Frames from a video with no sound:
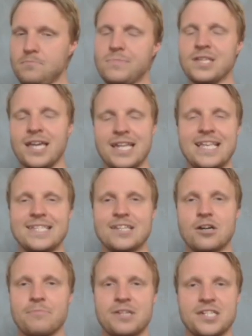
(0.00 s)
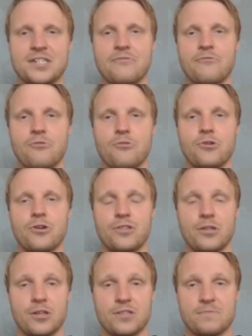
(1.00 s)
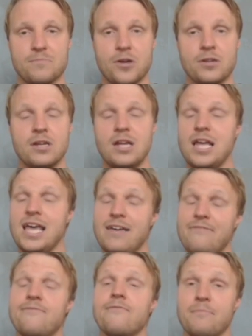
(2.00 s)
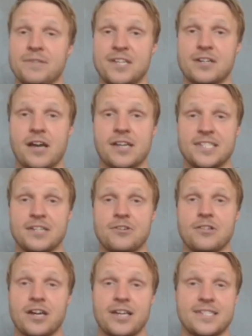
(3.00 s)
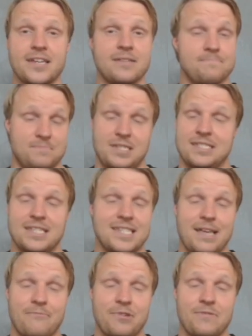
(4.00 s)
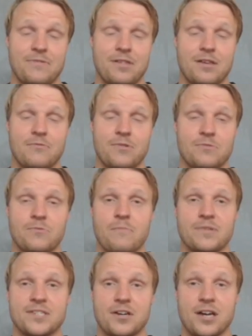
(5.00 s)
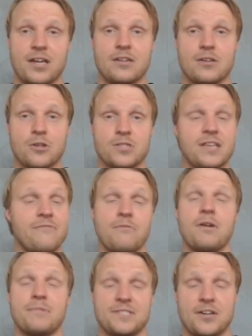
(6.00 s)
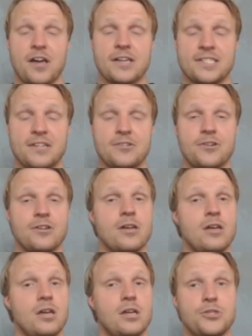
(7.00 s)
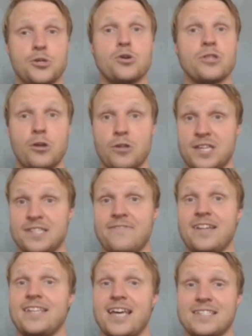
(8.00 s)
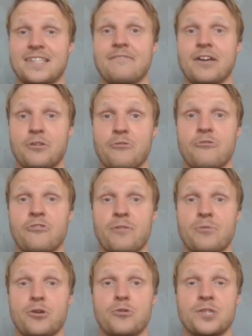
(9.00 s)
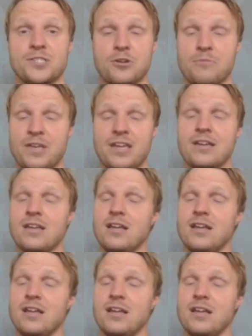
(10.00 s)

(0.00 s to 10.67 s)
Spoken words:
and he's the competition for Dalot. But if Wan-Bissaka gets injured, like I said, it's the same with Wan-Bissaka and Dalot. If Wan-Bissaka gets injured, Diogo Dalot is fantastic value for 5.0. He's going to be